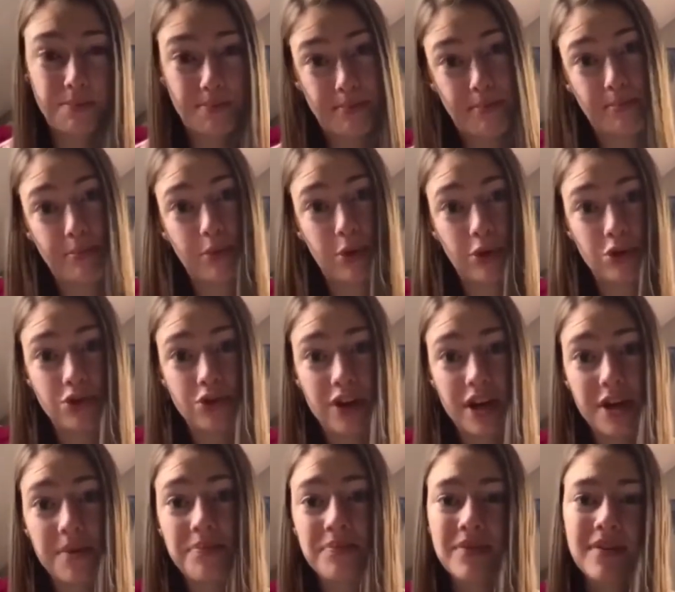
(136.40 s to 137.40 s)
portray.
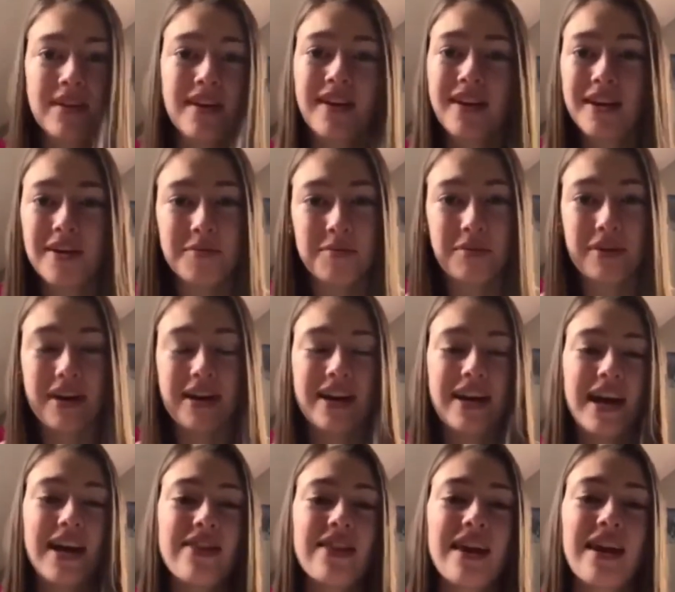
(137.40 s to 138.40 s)

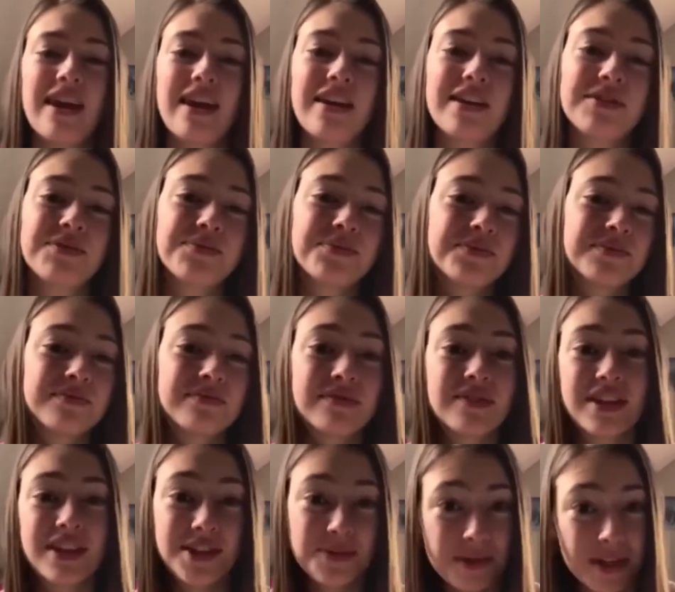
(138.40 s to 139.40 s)
And then
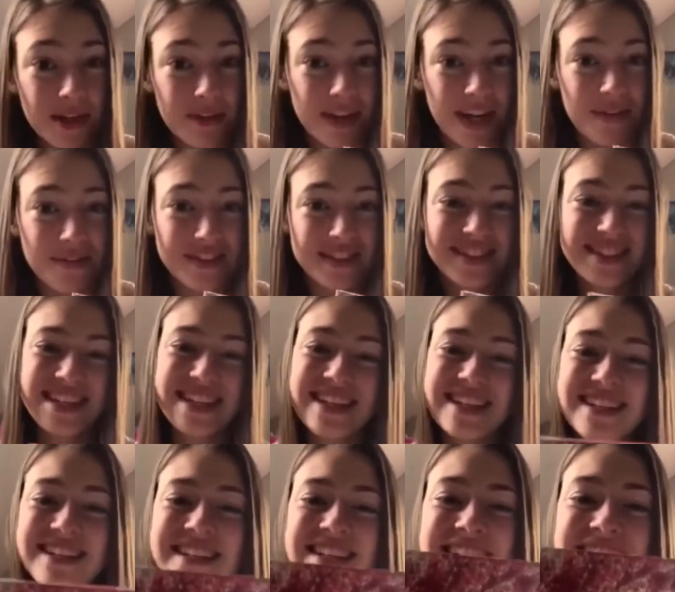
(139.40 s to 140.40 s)
we know what happens.
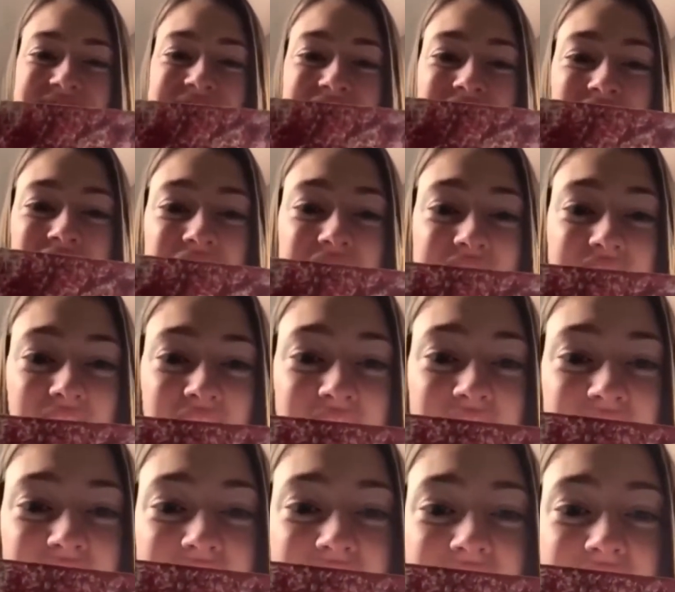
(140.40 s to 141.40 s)
The
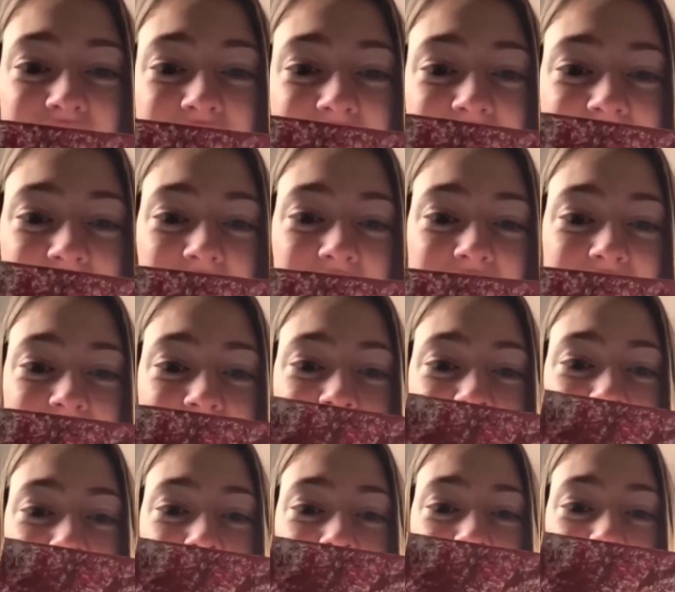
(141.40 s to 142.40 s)
19 dots
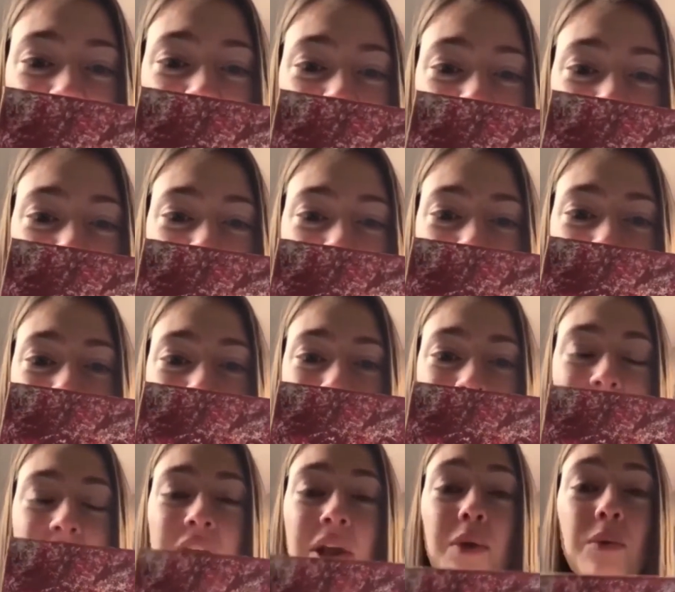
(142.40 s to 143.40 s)
around the A
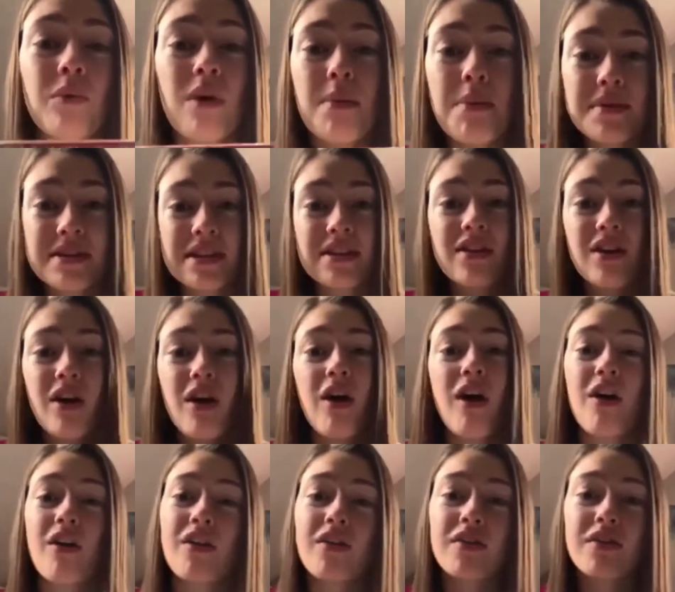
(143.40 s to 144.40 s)
represent
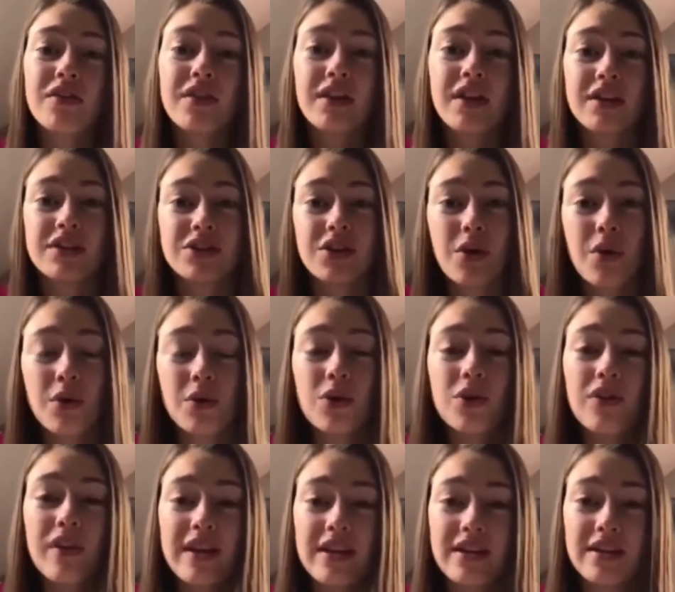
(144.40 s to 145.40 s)
the total
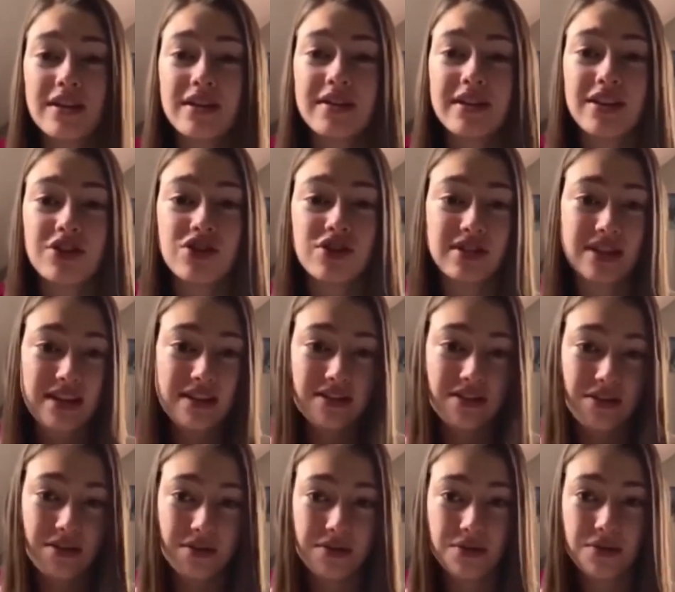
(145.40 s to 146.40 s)
that she sent
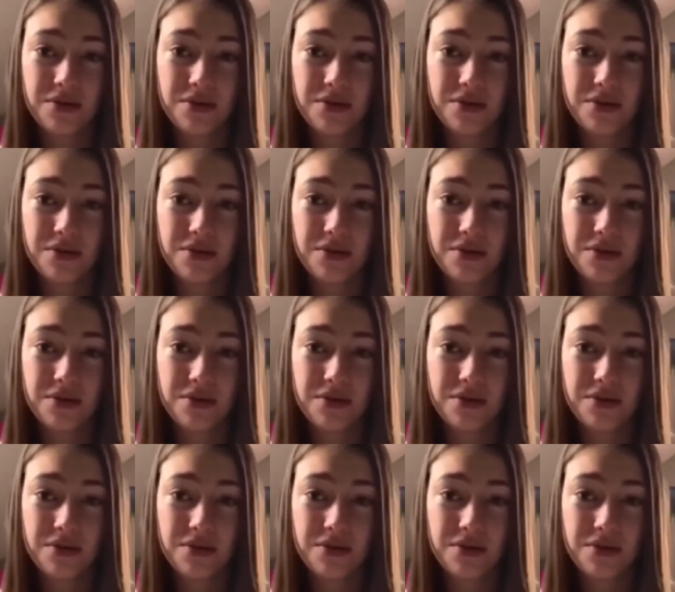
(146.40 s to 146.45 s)
to